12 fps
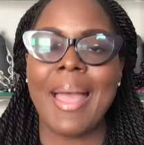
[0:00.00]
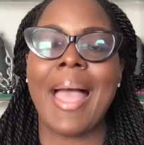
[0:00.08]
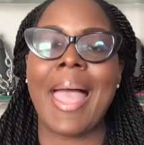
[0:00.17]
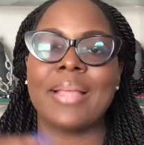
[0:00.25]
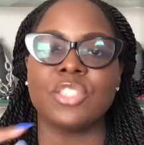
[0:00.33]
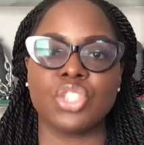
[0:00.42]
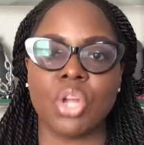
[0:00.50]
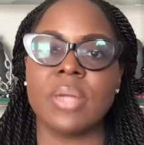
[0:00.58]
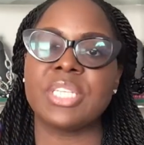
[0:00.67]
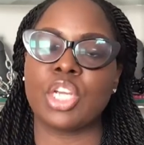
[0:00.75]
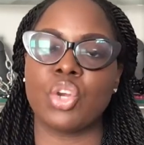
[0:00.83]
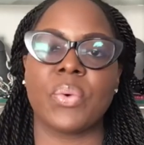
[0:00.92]
and start
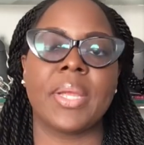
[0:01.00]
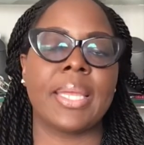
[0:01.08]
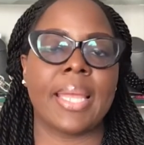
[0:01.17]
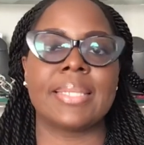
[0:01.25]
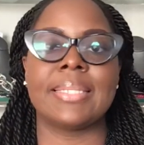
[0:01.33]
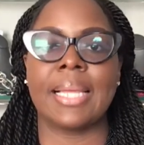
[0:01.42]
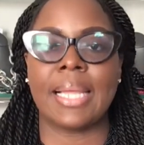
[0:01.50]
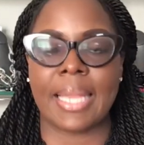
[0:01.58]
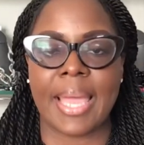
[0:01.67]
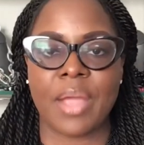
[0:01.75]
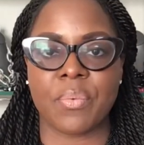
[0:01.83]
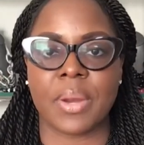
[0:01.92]
decreeing and
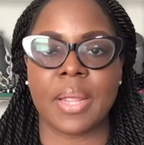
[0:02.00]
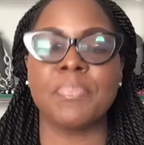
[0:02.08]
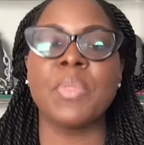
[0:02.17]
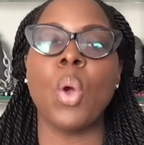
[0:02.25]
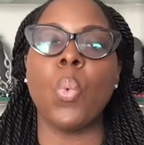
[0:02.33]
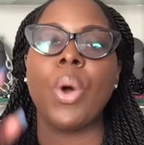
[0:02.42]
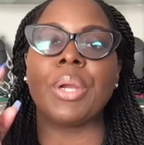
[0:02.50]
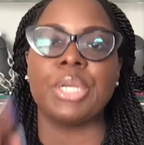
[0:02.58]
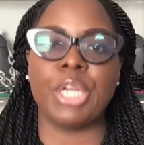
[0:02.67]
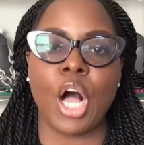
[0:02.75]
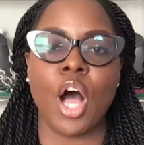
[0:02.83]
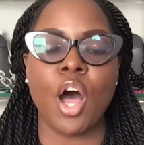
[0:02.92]
declaring what
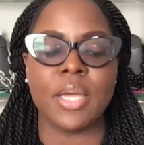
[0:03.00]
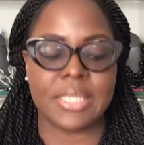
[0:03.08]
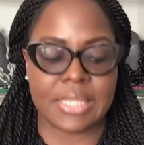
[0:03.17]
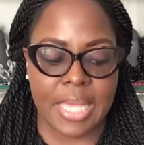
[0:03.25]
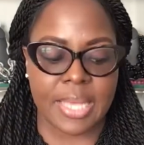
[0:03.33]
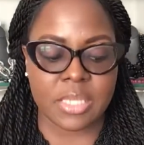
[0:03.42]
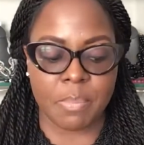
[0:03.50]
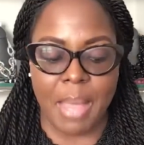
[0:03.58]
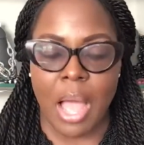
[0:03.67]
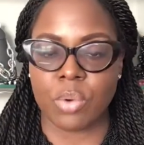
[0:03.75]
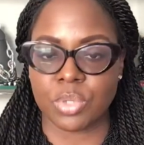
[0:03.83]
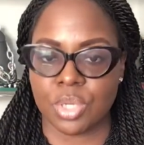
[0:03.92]
God says
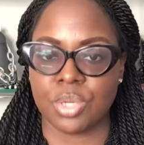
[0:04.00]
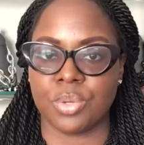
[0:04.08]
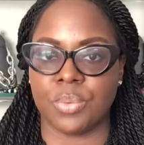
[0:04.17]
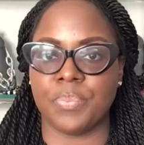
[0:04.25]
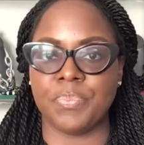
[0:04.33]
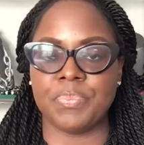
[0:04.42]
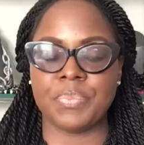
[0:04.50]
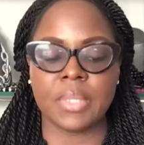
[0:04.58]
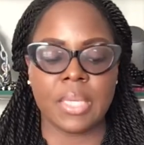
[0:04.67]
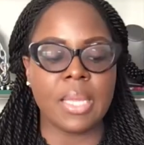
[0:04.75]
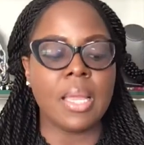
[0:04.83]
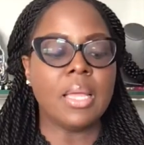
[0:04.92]
about you.
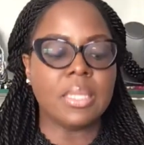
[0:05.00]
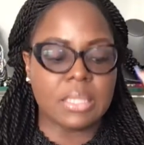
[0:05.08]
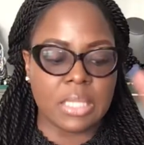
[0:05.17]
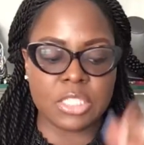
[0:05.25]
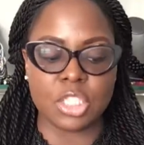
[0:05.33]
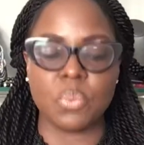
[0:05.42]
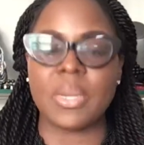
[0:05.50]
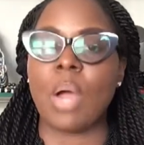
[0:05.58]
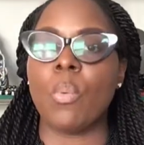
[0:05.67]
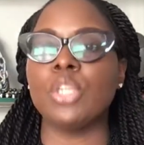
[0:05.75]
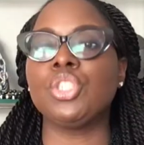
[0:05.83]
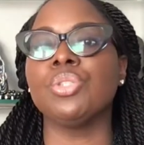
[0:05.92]
This is what I
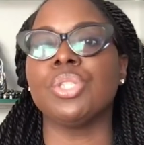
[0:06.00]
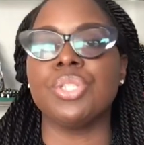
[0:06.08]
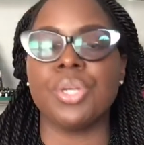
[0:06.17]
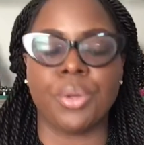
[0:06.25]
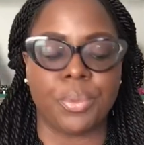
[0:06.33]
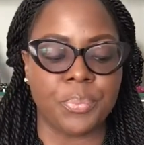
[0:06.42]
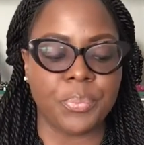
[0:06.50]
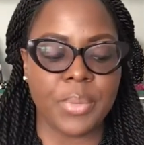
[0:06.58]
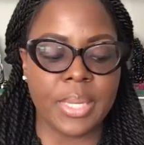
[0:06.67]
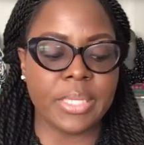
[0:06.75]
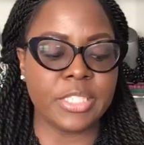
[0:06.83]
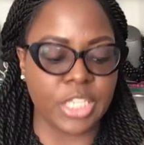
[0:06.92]
want you to do.
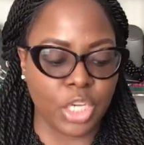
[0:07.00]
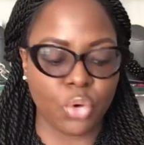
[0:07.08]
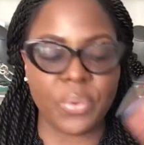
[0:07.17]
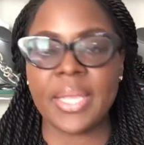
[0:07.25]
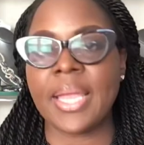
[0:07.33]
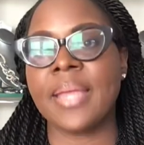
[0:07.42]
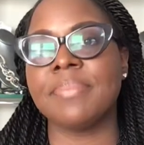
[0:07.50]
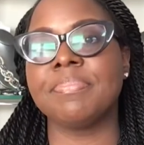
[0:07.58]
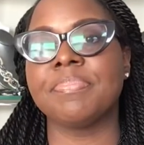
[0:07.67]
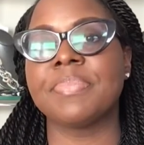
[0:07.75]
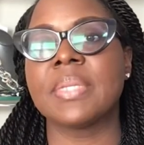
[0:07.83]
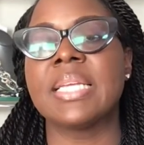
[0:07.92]
Decree it,
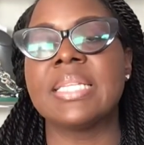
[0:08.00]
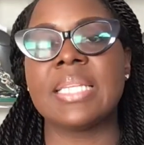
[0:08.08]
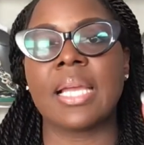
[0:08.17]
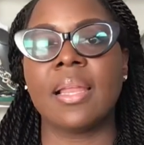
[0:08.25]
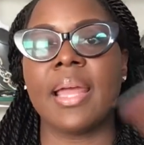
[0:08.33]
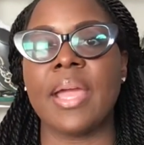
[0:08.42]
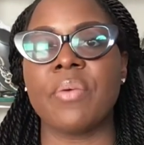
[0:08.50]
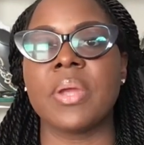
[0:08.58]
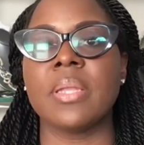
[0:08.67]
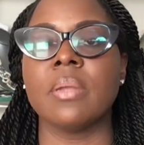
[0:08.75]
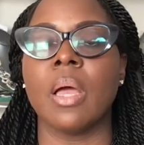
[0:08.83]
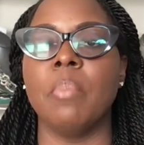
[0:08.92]
declare
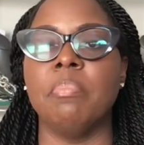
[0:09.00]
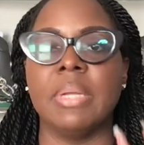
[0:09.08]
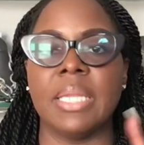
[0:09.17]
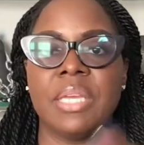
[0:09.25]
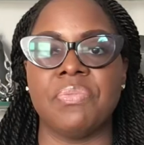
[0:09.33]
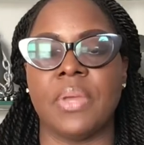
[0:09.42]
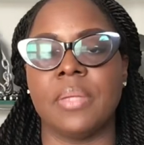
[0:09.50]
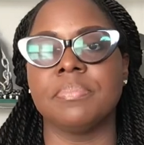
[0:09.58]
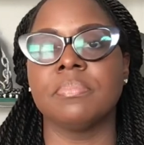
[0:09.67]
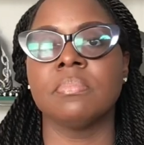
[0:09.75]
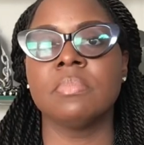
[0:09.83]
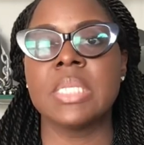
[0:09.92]
it, believe it.
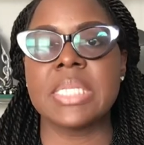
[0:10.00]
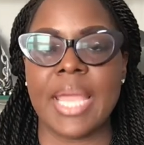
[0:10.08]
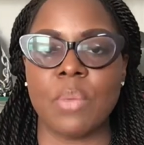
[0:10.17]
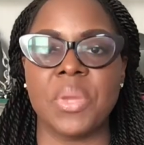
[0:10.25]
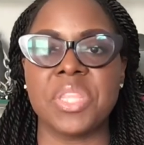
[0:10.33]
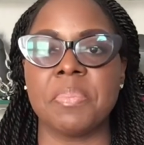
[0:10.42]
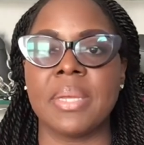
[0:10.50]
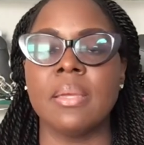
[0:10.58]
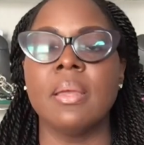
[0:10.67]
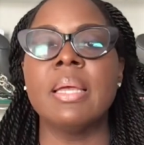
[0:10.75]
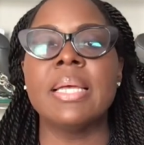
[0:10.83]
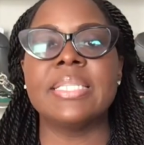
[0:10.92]
Say it with me.
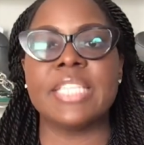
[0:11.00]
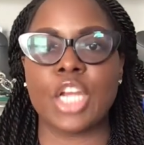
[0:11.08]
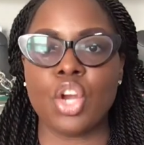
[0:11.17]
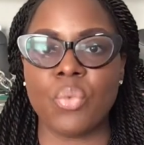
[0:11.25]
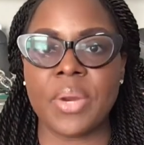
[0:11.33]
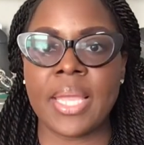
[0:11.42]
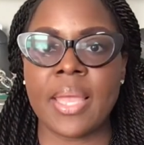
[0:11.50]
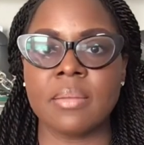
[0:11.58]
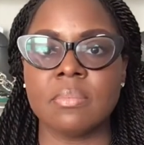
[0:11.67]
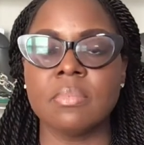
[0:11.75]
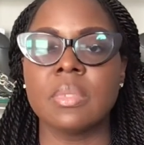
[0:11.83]
Decree it,